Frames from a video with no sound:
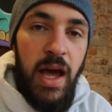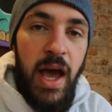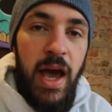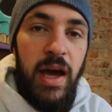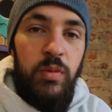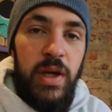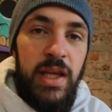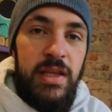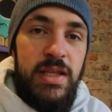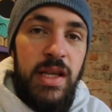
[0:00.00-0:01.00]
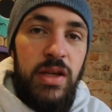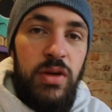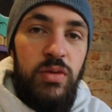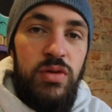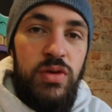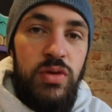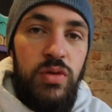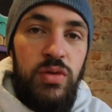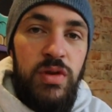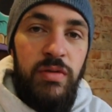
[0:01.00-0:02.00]
and we continue
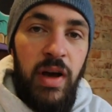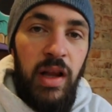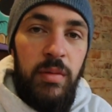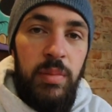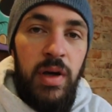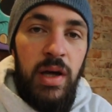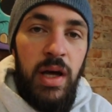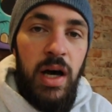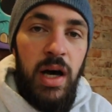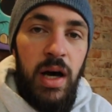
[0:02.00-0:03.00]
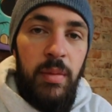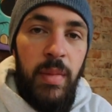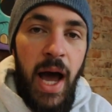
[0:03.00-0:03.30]
to develop um,